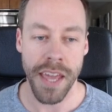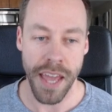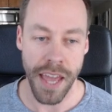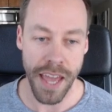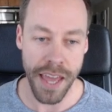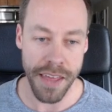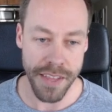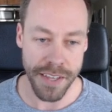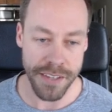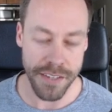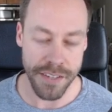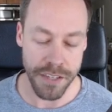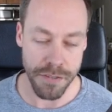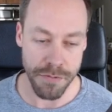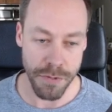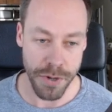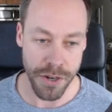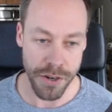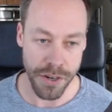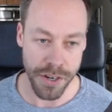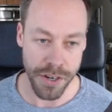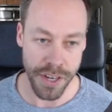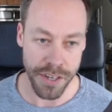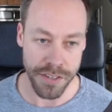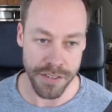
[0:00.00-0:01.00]
And this is where
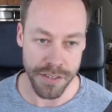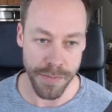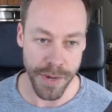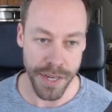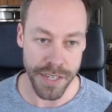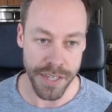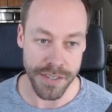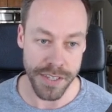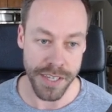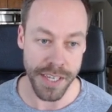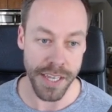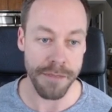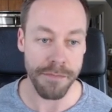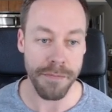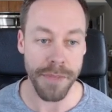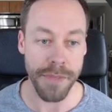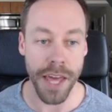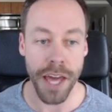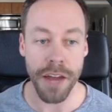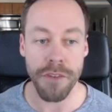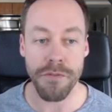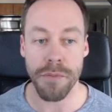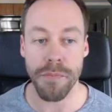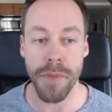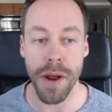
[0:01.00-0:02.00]
you're customizing it.
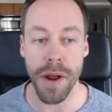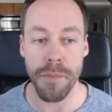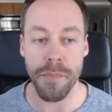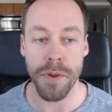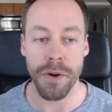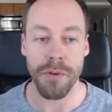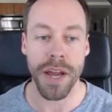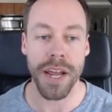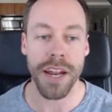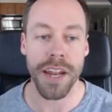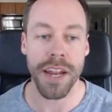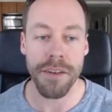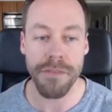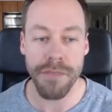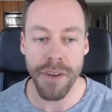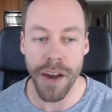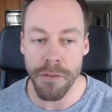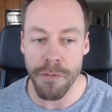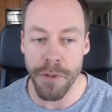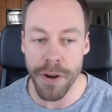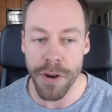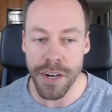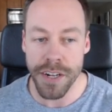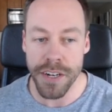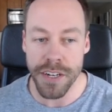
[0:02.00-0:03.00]
And remember, right, if I
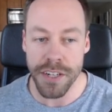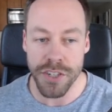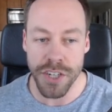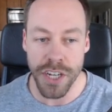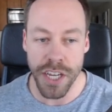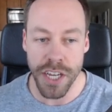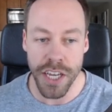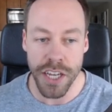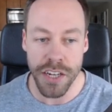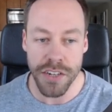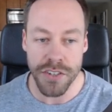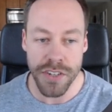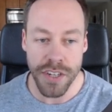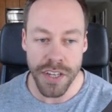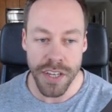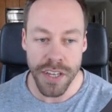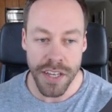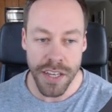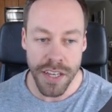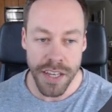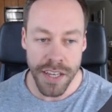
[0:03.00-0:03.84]
wanted to change